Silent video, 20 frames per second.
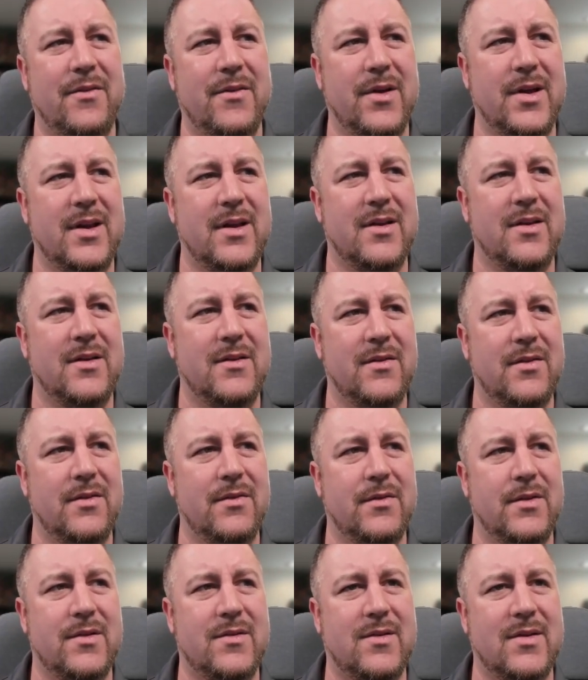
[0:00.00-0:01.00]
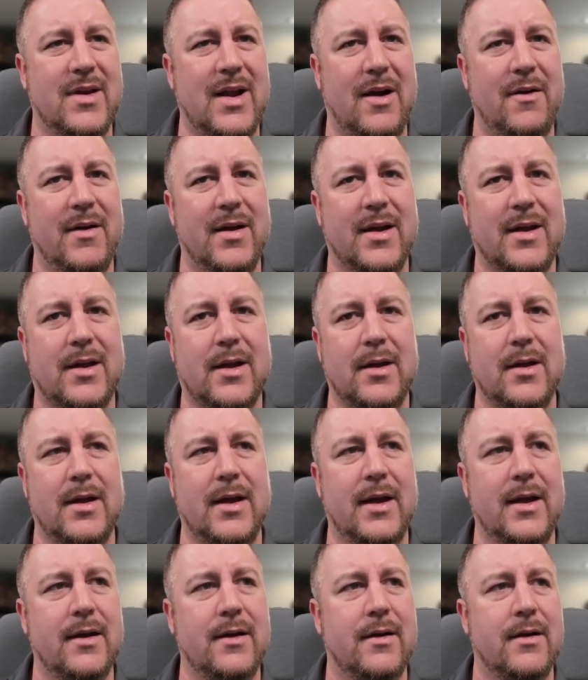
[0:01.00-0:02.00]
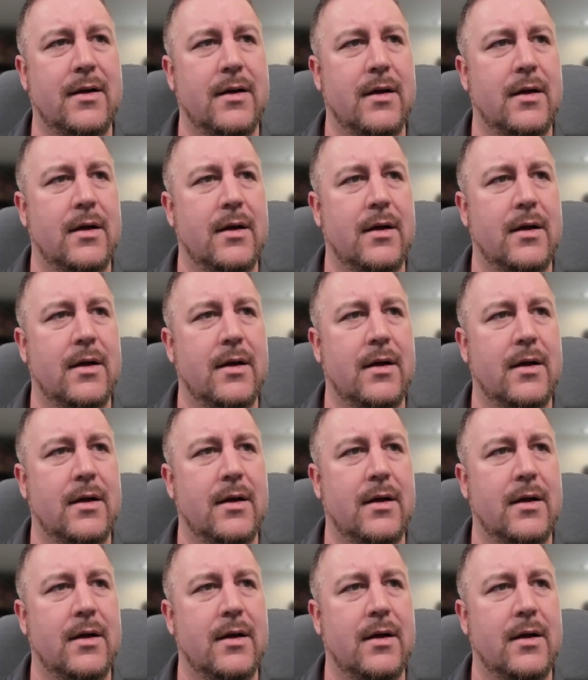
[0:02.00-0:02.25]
the generic here.